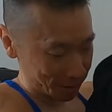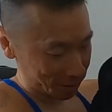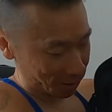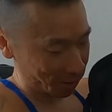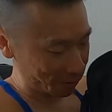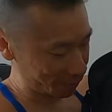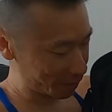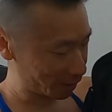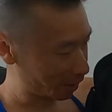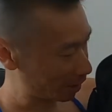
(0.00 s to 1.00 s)
So
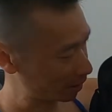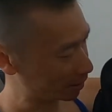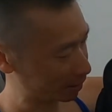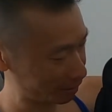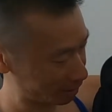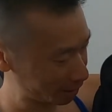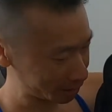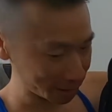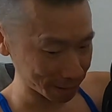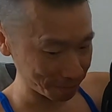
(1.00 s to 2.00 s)
overall,
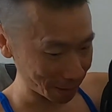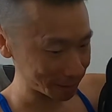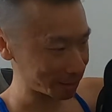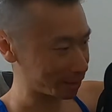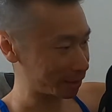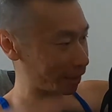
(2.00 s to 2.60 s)
this is basically